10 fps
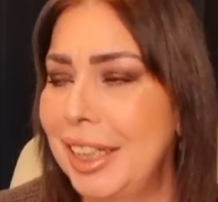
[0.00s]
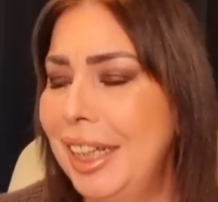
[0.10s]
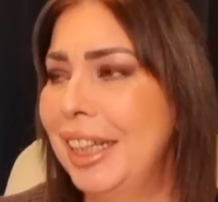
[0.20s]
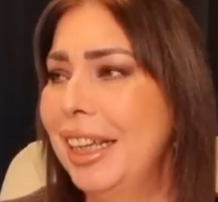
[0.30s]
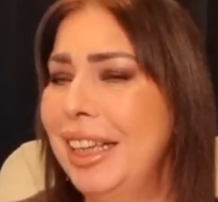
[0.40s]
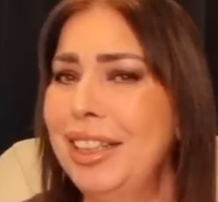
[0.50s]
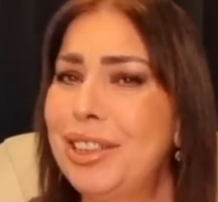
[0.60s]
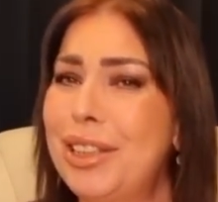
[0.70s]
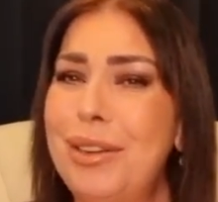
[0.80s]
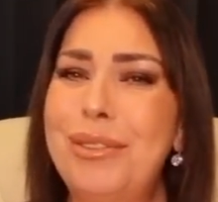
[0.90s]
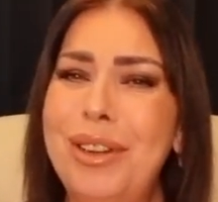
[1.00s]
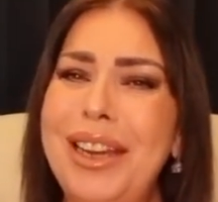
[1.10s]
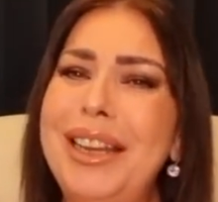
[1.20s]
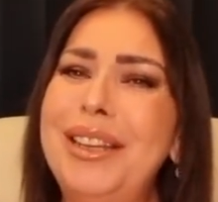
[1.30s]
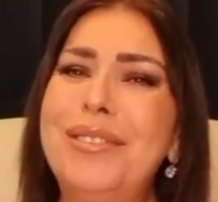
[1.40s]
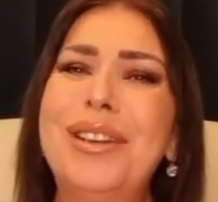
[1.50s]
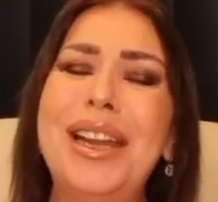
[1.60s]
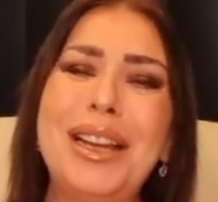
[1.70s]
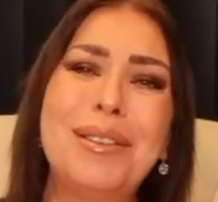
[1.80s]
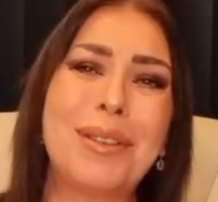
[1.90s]
She really,
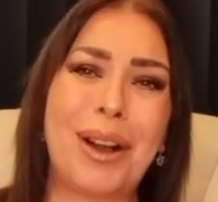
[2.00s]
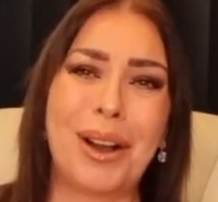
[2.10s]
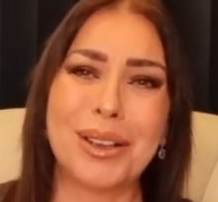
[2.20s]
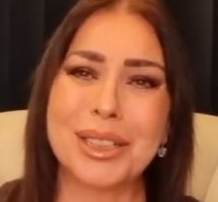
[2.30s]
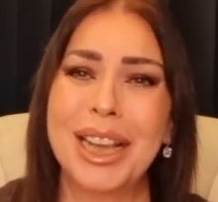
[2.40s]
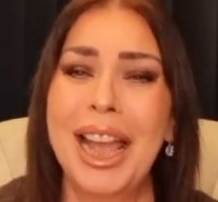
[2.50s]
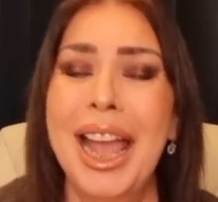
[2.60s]
really was.